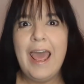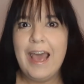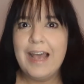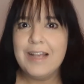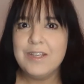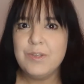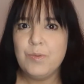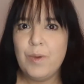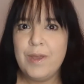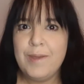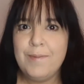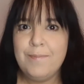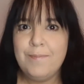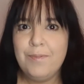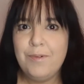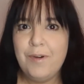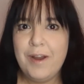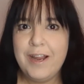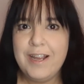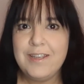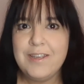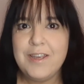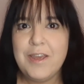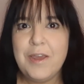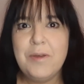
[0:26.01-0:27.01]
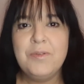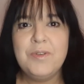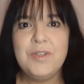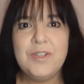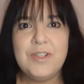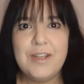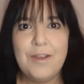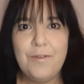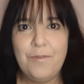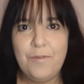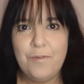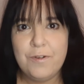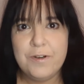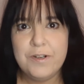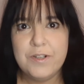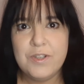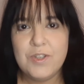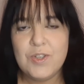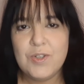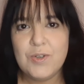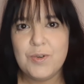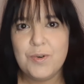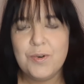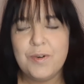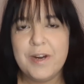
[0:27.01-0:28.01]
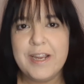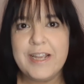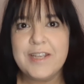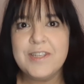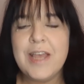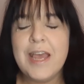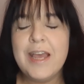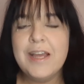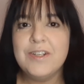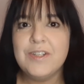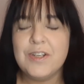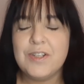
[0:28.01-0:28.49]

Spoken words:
as we bring you different stories